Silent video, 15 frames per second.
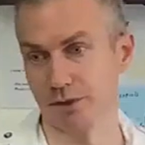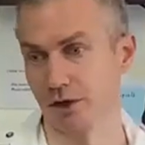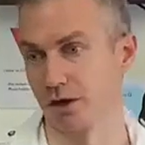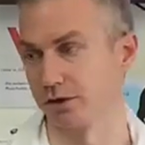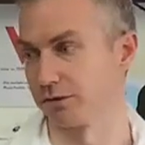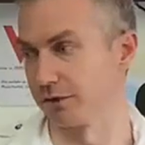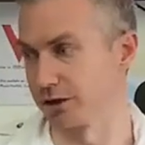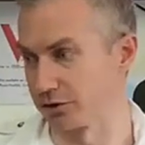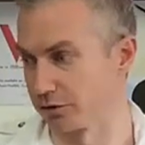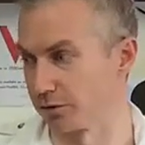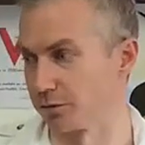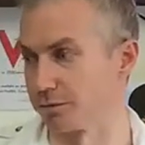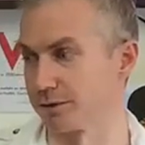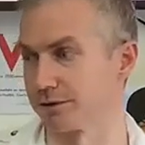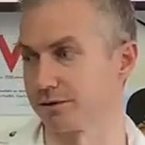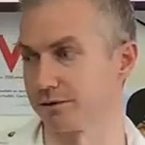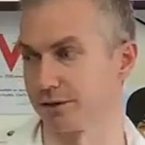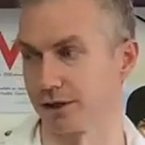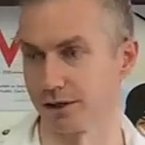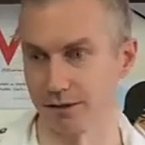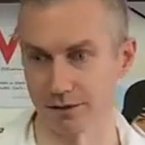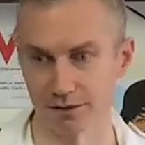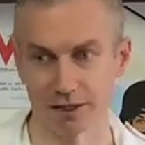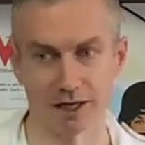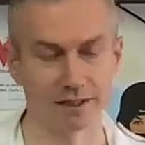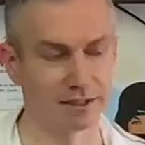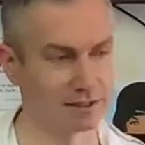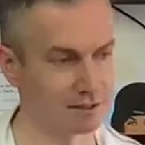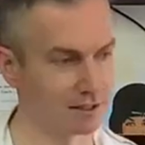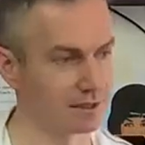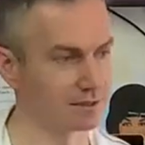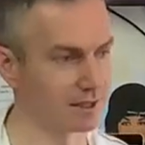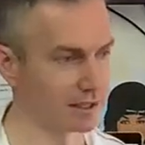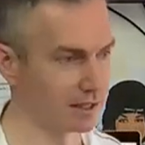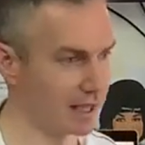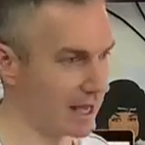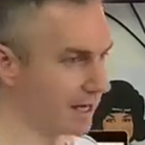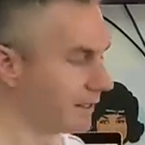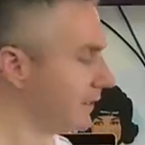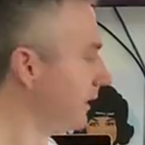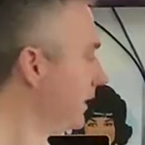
conservation groups, uh, scientists, things like that,